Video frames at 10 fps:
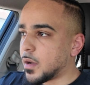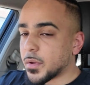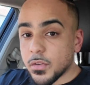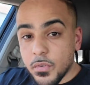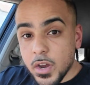
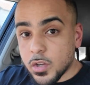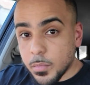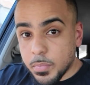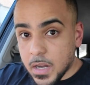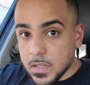in a very
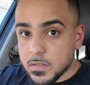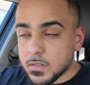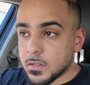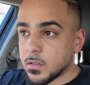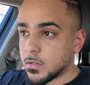good
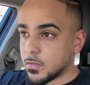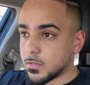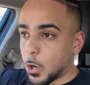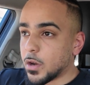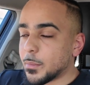place.
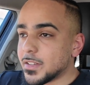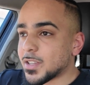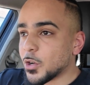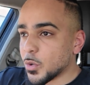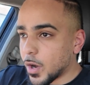Don't let me
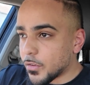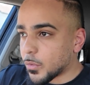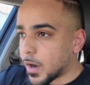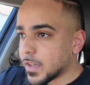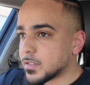tell you
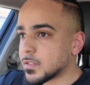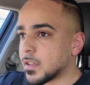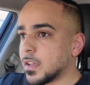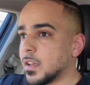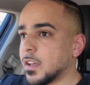otherwise.
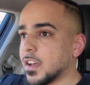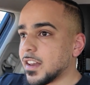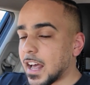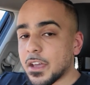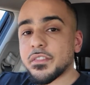
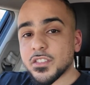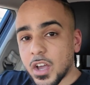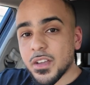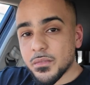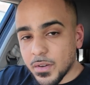Life is
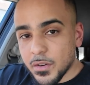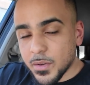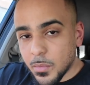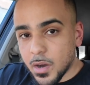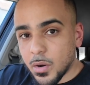going very
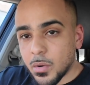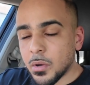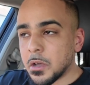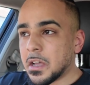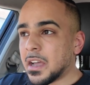well,
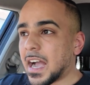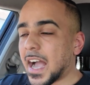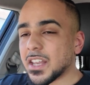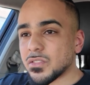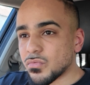
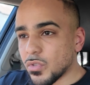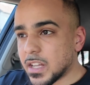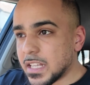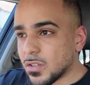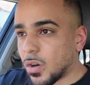and it's
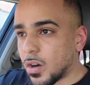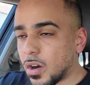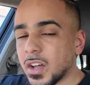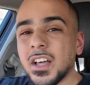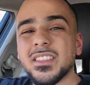really not
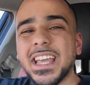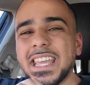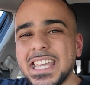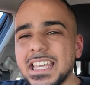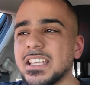hard. The
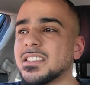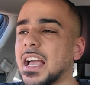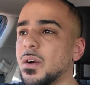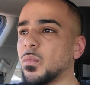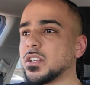ease
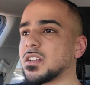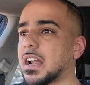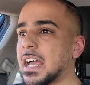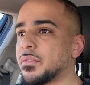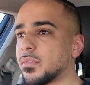at which
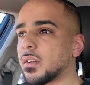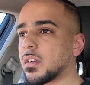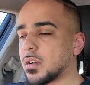life